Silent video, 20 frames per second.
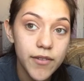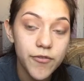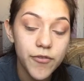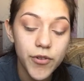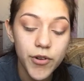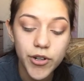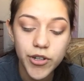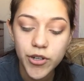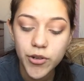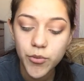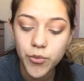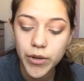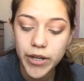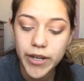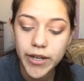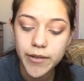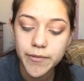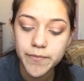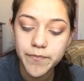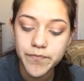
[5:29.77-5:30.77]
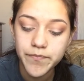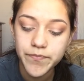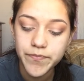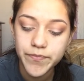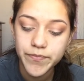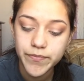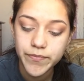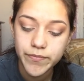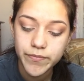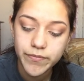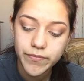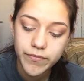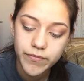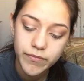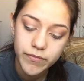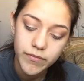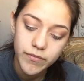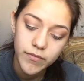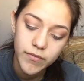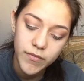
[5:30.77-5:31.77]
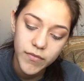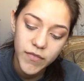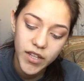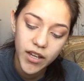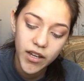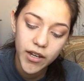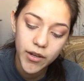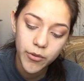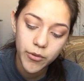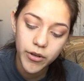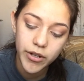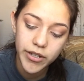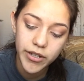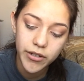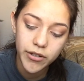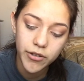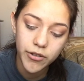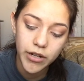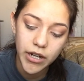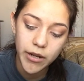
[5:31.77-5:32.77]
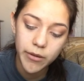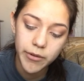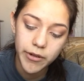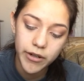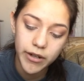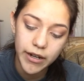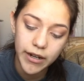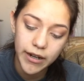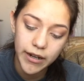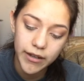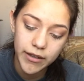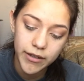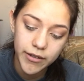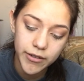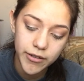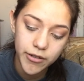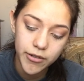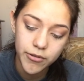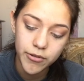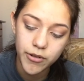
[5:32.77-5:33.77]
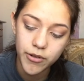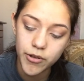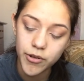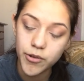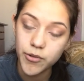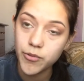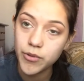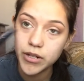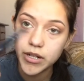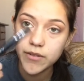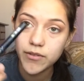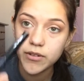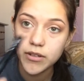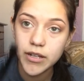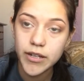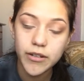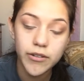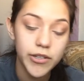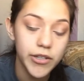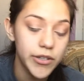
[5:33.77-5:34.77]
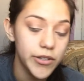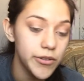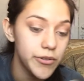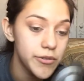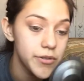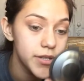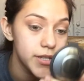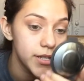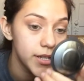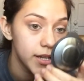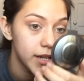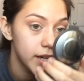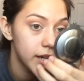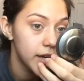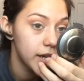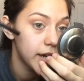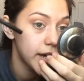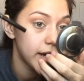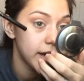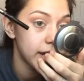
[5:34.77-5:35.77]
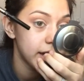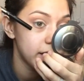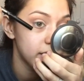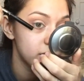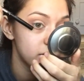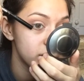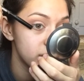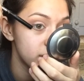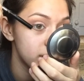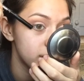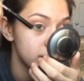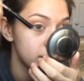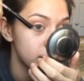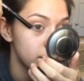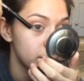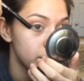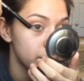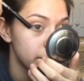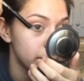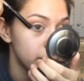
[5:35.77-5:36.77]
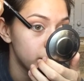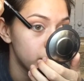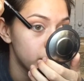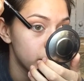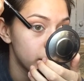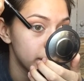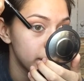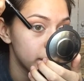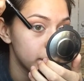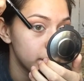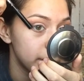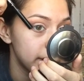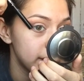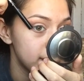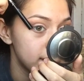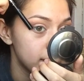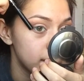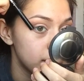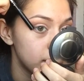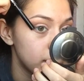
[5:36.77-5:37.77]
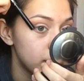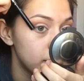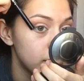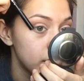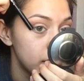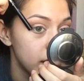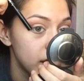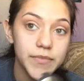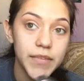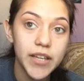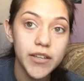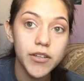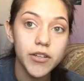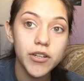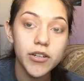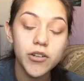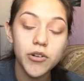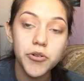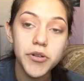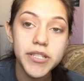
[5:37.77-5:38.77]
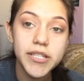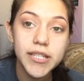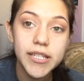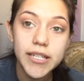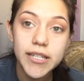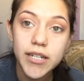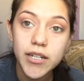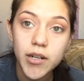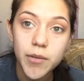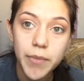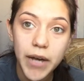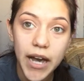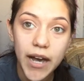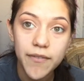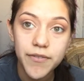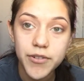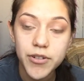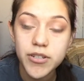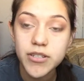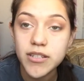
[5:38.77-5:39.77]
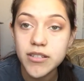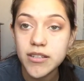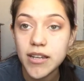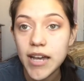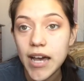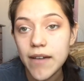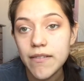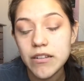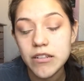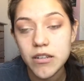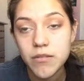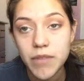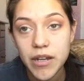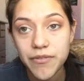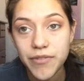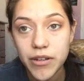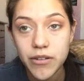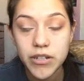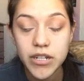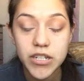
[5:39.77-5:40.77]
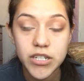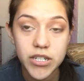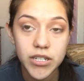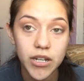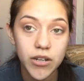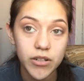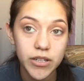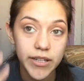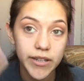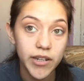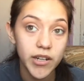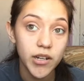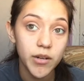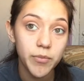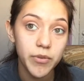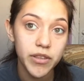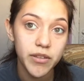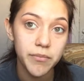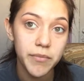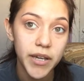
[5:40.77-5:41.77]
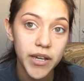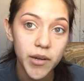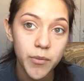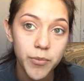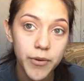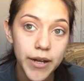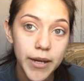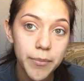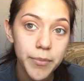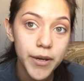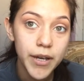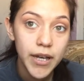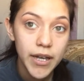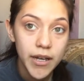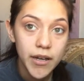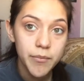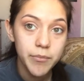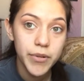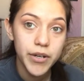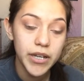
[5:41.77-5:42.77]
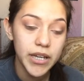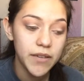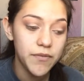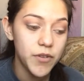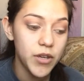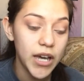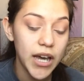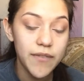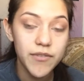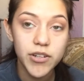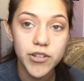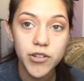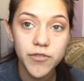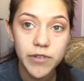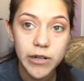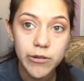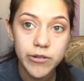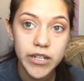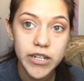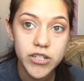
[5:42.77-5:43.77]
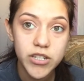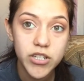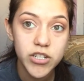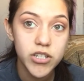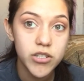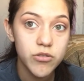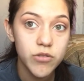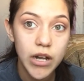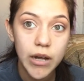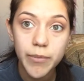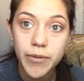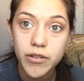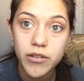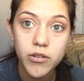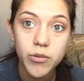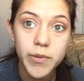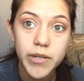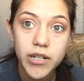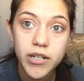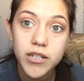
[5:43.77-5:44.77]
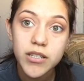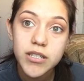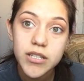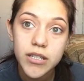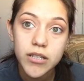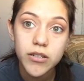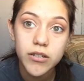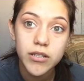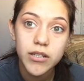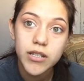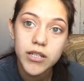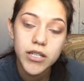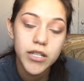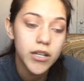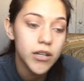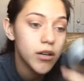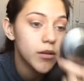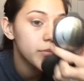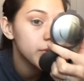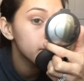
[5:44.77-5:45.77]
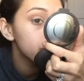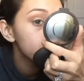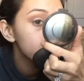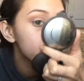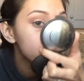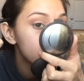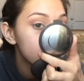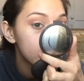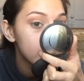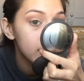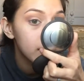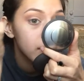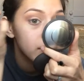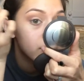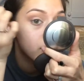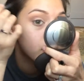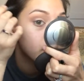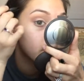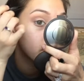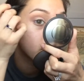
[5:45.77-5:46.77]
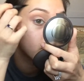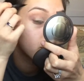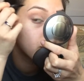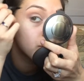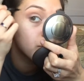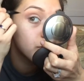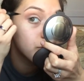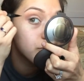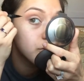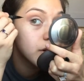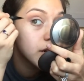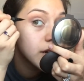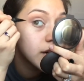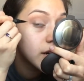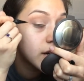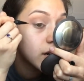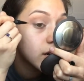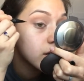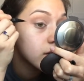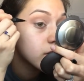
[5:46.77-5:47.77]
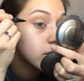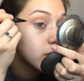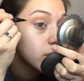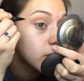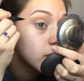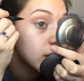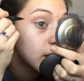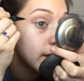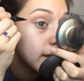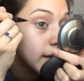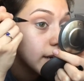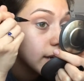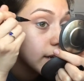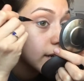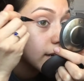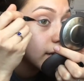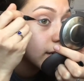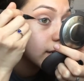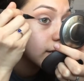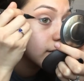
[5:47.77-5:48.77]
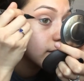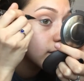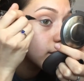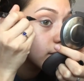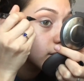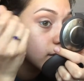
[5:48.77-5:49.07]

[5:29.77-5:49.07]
For your wing, I want you to grab your eyeliner or whatever liner you use and kind of just see where you want your wing to go. And you can always clean it up after. Since I haven't done my foundation, I'll clean it up with a makeup wipe. But if you have done your foundation, just grab a little bit of concealer and then clean it up. So I'm going to do a little line.